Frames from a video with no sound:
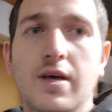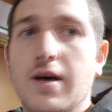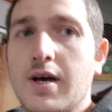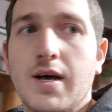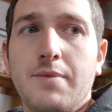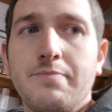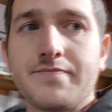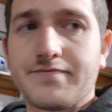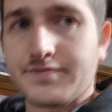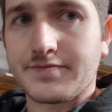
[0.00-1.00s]
And
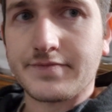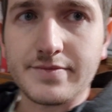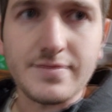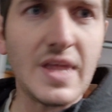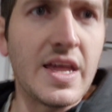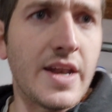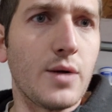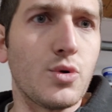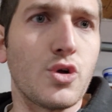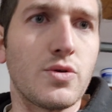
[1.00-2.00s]
now
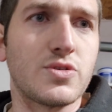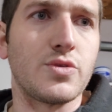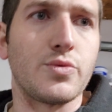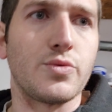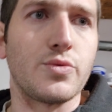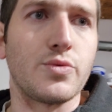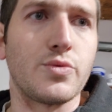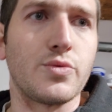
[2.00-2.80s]
we'll go to the rear.